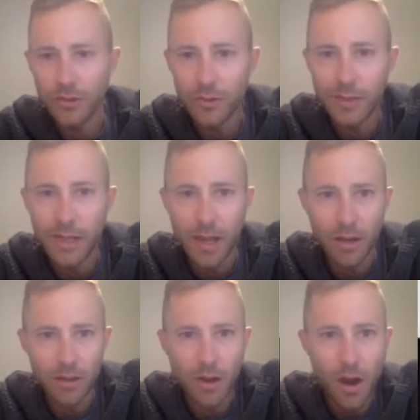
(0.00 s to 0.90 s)
to
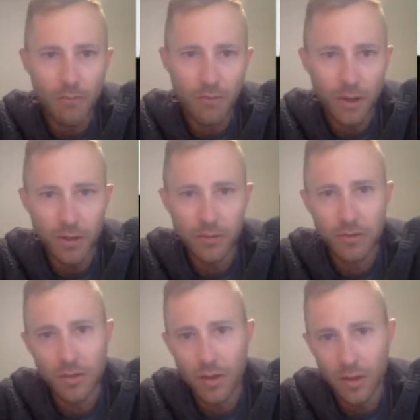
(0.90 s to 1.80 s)
gain
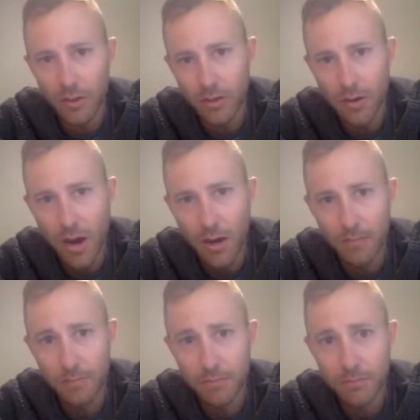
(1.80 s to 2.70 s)
confidence in the law,
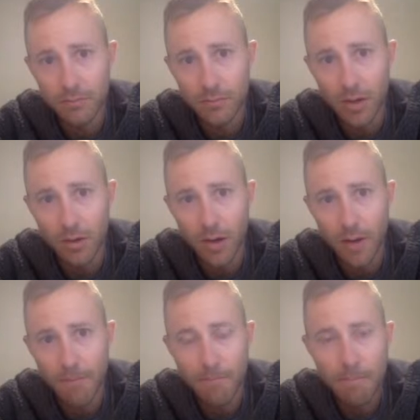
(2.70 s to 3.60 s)
all
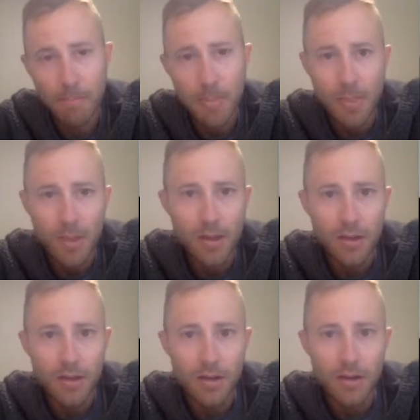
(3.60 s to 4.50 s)
right?
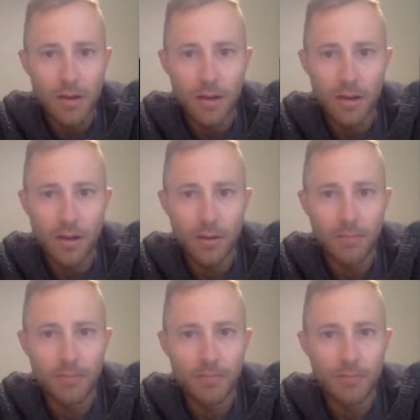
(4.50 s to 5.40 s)

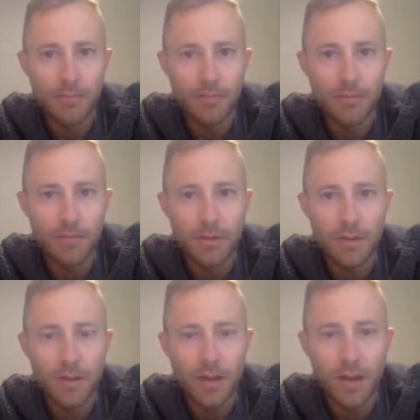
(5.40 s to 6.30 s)
And
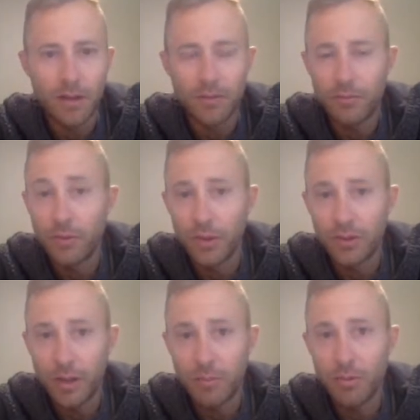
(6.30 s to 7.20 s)
for
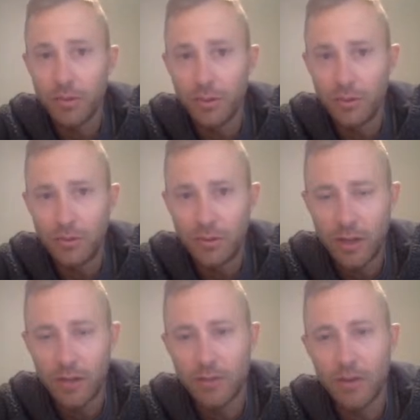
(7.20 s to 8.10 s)
example, in Newton's
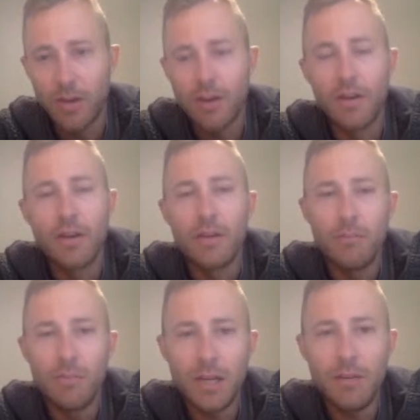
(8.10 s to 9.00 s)
second law,
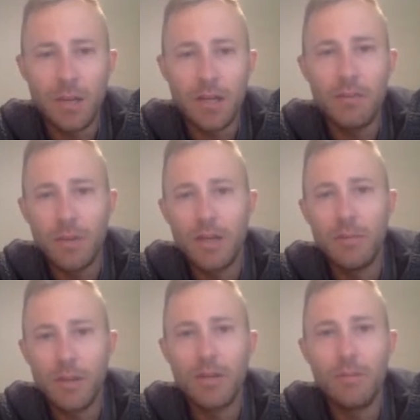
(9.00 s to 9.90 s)

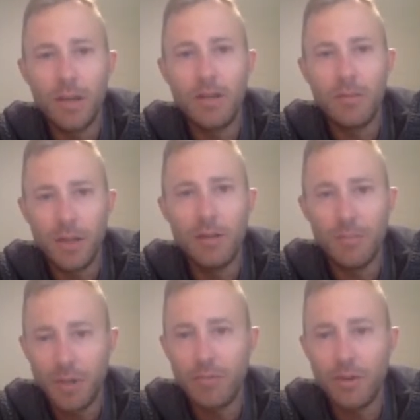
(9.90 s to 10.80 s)
many
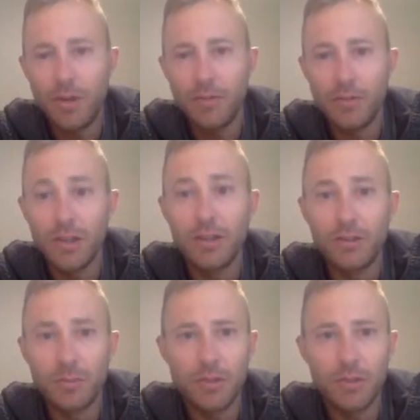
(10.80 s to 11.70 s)
people have done
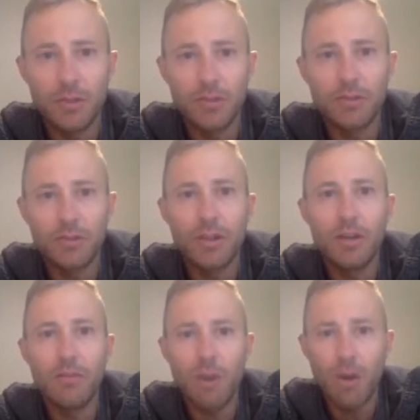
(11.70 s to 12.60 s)
experiments that
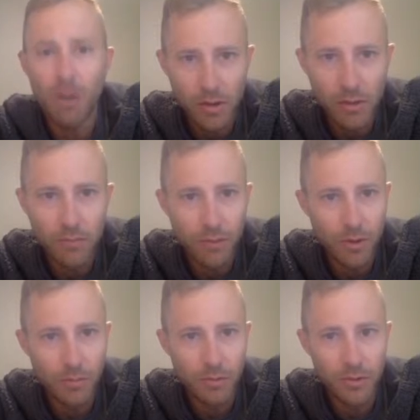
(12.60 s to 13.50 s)
have all
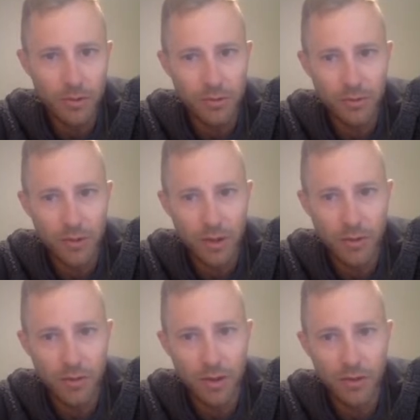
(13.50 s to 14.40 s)
confirmed Newton's
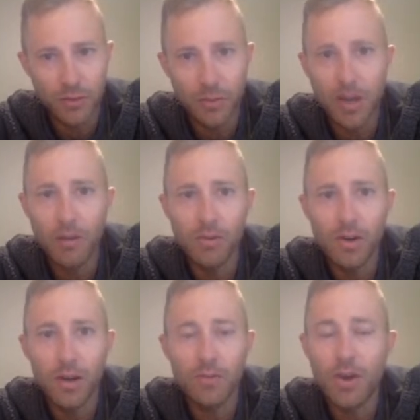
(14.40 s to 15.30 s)
second law. So we have a
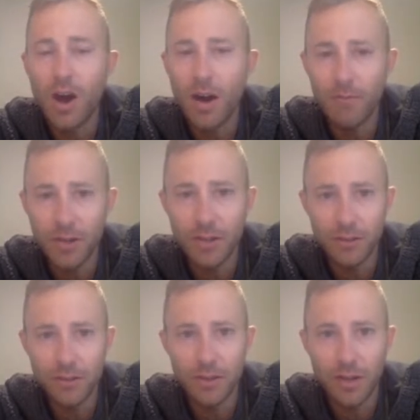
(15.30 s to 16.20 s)
lot of
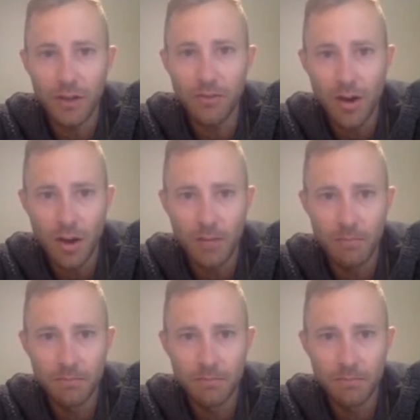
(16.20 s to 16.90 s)
confidence in that law.